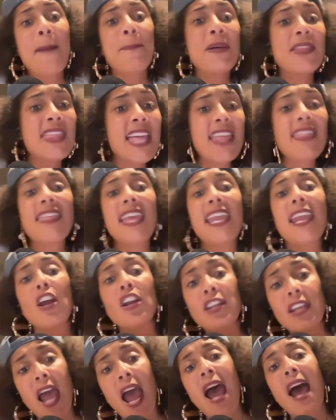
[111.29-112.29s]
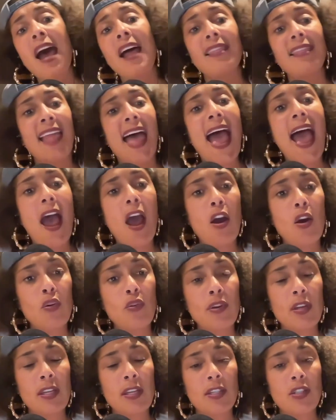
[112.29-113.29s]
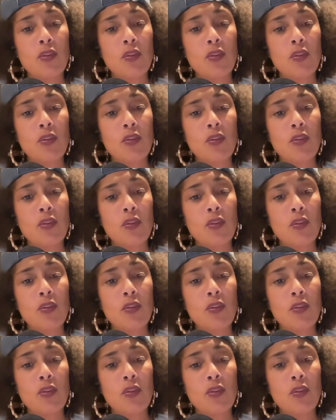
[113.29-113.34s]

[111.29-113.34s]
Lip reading: But then they are not allowed